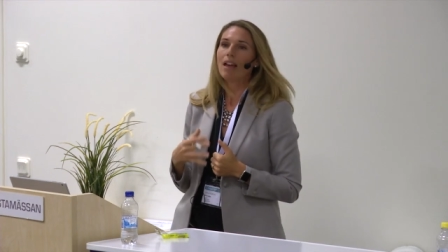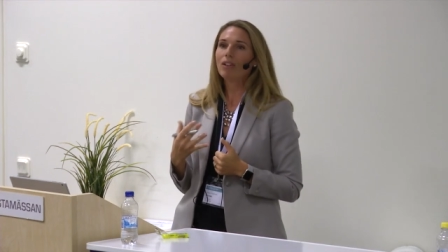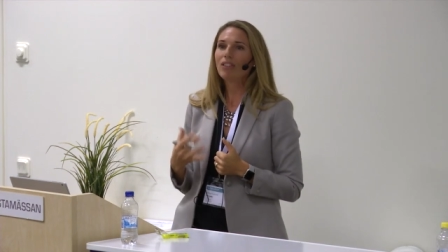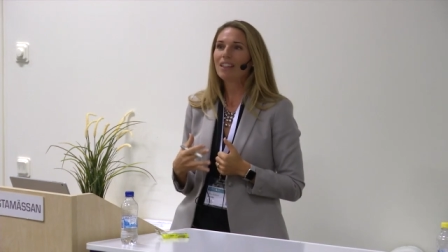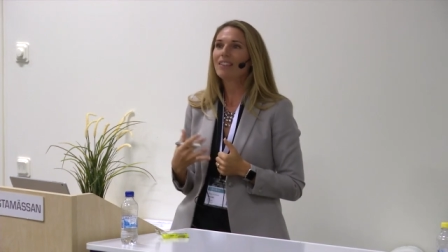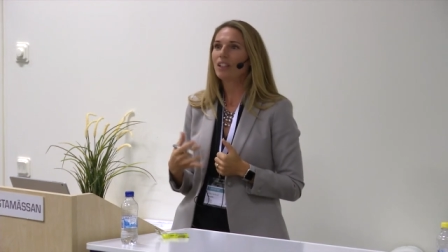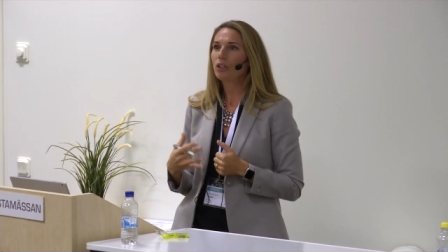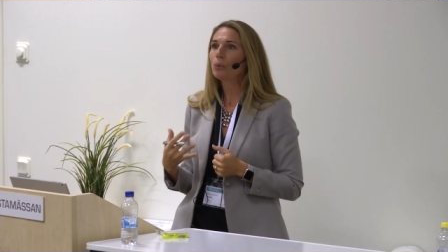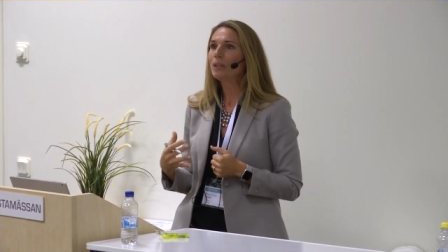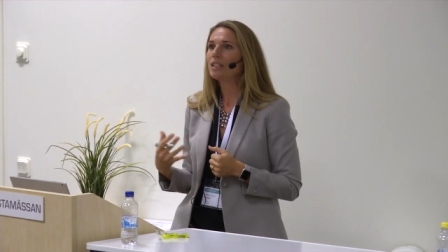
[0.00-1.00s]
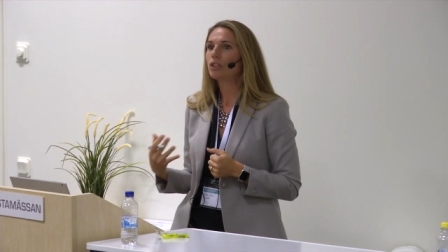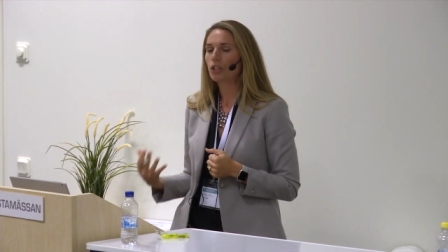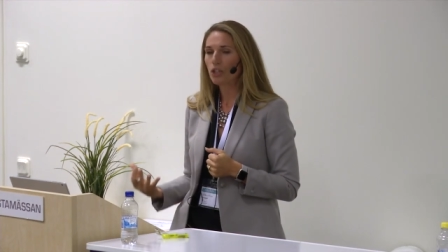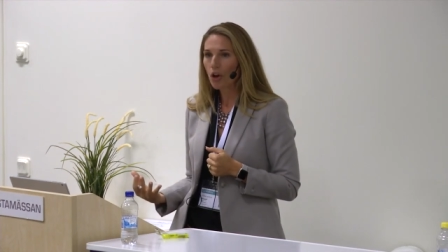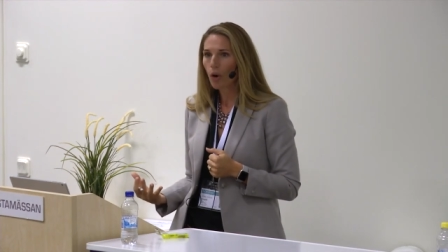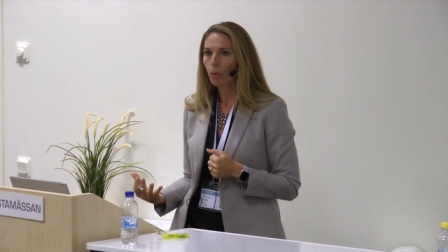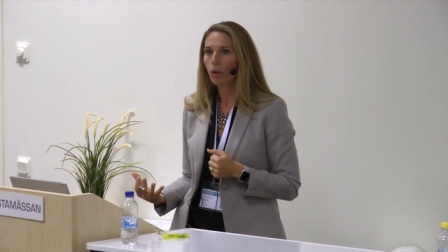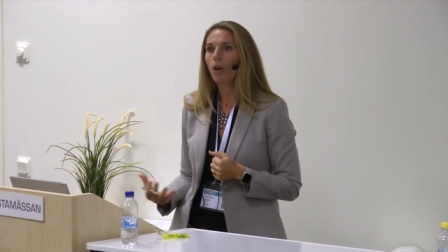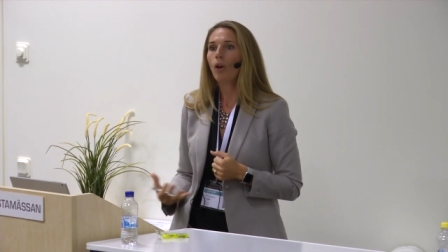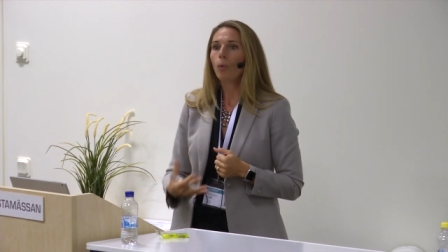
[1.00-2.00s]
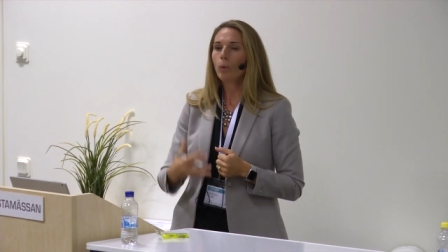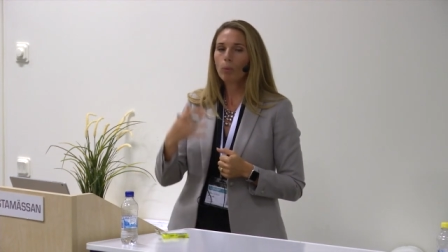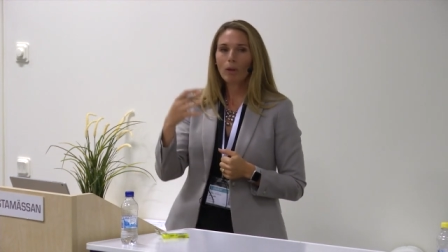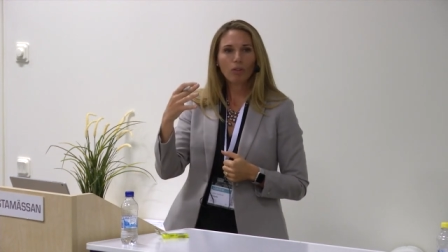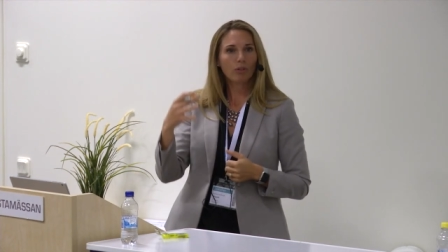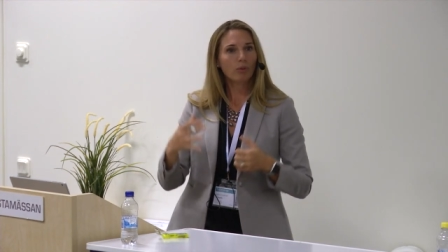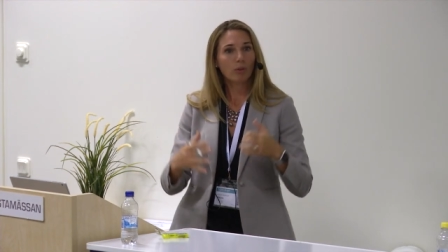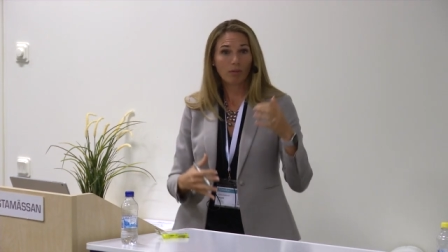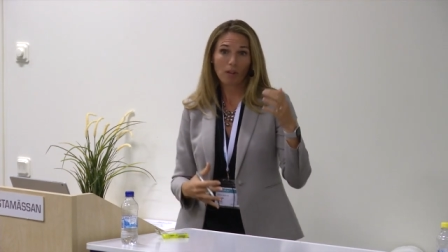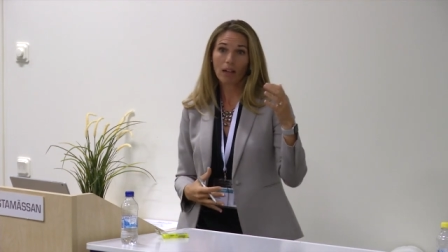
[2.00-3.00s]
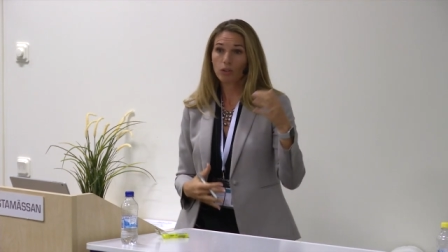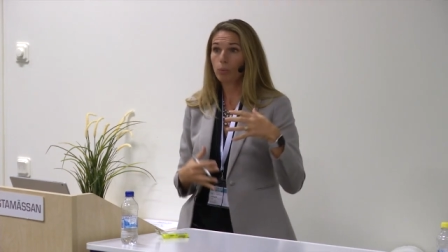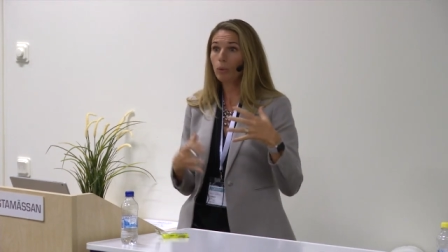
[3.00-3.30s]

everything that you need to know. We went through, actually,